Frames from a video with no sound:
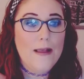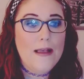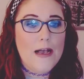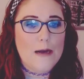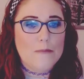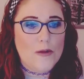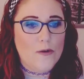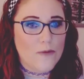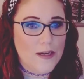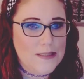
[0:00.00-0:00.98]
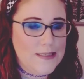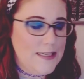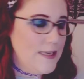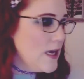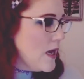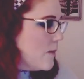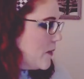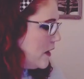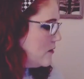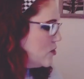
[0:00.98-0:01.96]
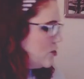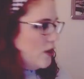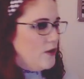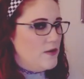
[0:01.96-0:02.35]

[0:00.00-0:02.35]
I'm a little rusty, but I will show you